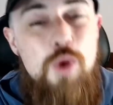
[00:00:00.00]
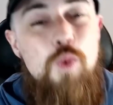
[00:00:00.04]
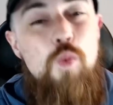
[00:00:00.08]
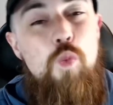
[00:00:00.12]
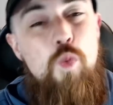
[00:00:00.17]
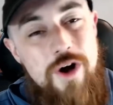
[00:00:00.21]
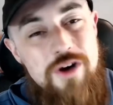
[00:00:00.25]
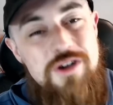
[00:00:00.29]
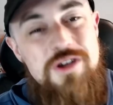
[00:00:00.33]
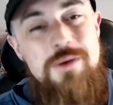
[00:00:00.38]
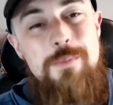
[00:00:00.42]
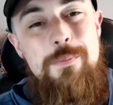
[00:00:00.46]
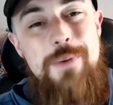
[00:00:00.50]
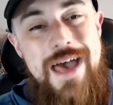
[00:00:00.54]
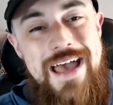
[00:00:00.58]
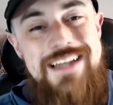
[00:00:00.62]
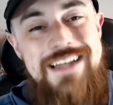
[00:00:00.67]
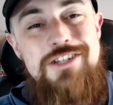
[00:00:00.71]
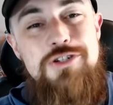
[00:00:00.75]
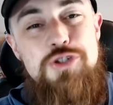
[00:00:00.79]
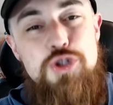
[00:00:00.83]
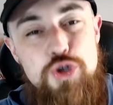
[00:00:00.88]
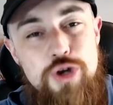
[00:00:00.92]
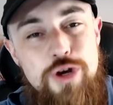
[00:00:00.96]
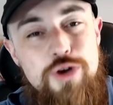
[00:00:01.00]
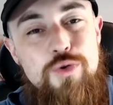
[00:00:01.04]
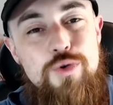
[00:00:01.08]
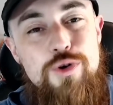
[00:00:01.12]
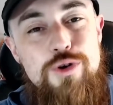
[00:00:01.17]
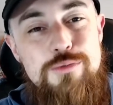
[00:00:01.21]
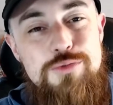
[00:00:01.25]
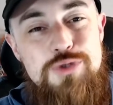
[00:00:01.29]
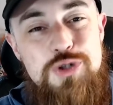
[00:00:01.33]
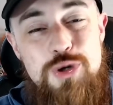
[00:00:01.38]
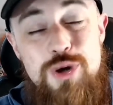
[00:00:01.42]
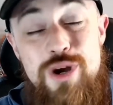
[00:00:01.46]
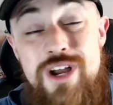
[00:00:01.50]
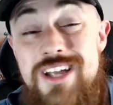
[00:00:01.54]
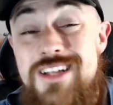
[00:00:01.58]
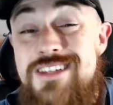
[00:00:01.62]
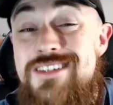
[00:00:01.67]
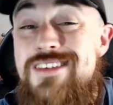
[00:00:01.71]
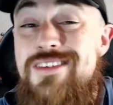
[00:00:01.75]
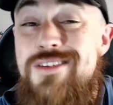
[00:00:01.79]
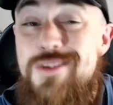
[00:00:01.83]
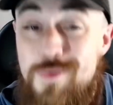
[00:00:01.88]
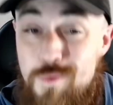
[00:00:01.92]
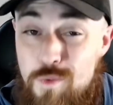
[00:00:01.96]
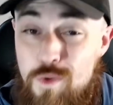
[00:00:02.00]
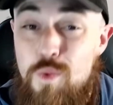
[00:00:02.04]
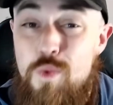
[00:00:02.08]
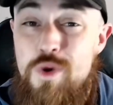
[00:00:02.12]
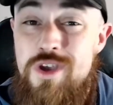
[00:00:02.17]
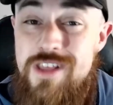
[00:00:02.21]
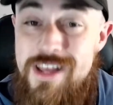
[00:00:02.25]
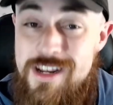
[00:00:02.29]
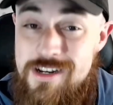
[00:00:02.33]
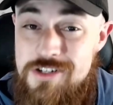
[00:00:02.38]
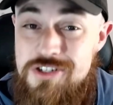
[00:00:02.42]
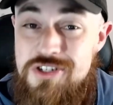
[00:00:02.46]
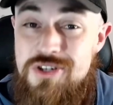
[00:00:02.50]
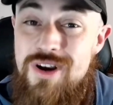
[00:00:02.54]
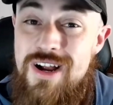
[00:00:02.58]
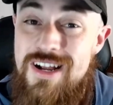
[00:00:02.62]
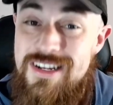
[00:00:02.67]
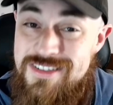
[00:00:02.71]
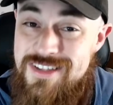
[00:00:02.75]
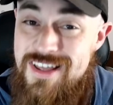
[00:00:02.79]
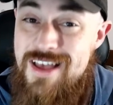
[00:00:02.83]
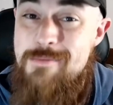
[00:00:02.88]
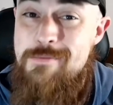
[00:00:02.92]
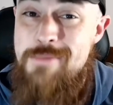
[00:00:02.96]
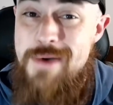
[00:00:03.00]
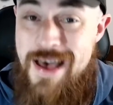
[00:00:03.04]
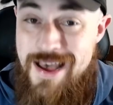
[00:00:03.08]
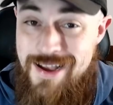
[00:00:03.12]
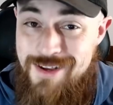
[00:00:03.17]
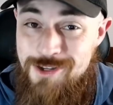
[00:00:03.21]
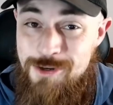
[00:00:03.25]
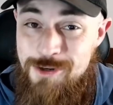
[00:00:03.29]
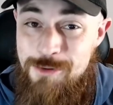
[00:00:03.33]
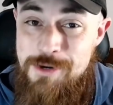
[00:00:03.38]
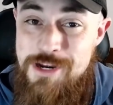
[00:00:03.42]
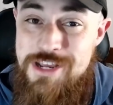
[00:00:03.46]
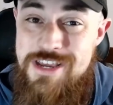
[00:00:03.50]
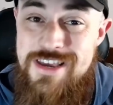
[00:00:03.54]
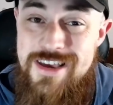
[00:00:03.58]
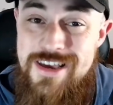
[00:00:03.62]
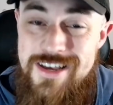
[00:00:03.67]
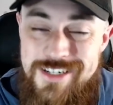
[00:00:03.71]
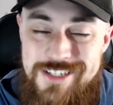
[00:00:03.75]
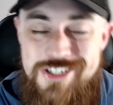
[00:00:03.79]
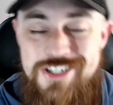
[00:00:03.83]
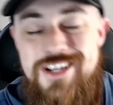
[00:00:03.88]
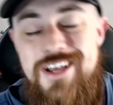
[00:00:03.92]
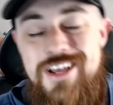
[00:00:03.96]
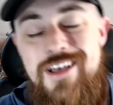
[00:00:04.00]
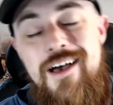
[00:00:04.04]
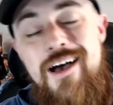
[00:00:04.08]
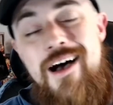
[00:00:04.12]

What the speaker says: Welcome back to Trick Room Trades, where we like to scratch that pack opening itch.